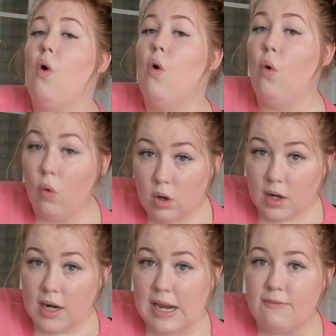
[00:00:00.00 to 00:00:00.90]

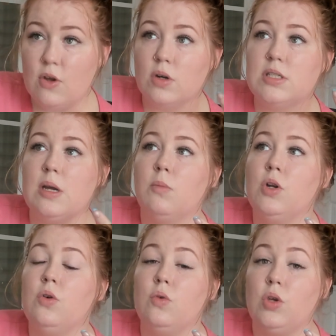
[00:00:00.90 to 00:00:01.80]
or if you're
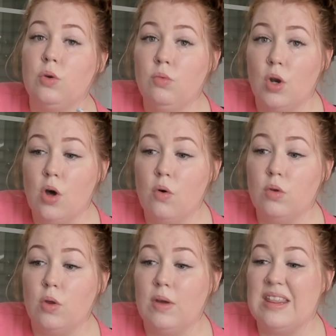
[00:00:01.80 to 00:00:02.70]
someone who
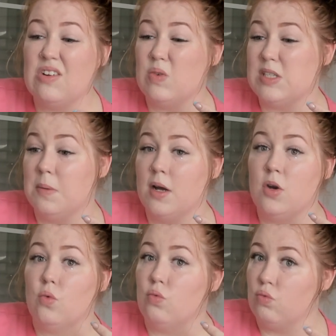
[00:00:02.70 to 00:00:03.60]
you either
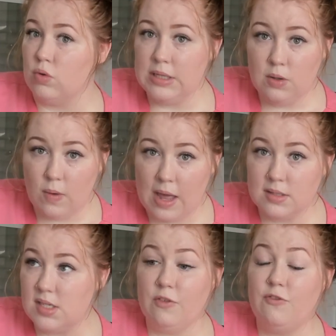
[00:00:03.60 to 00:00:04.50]
respond really well
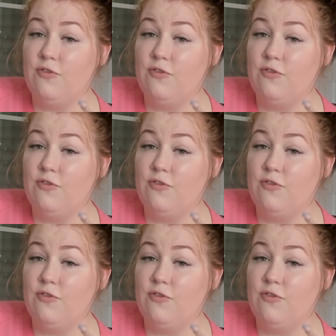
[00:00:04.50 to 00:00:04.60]
to